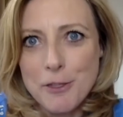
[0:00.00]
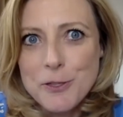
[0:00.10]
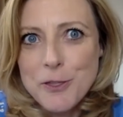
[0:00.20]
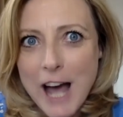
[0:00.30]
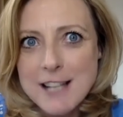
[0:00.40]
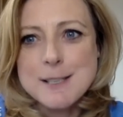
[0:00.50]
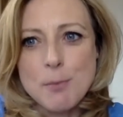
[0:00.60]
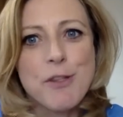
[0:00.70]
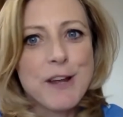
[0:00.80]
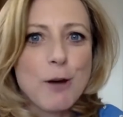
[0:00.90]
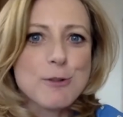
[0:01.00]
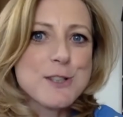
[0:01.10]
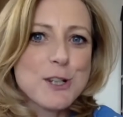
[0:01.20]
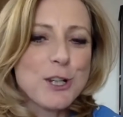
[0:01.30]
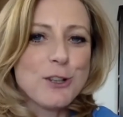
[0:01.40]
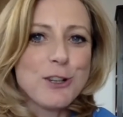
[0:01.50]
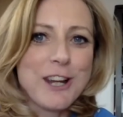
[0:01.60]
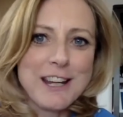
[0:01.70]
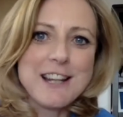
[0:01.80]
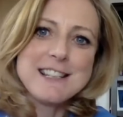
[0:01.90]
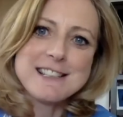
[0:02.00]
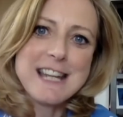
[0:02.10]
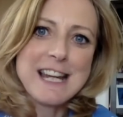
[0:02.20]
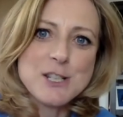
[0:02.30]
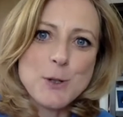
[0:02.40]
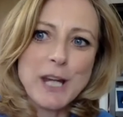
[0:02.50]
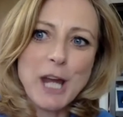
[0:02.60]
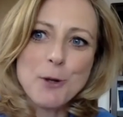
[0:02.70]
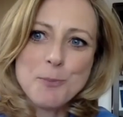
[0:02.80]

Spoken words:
that's something else that you kind of need to take into account.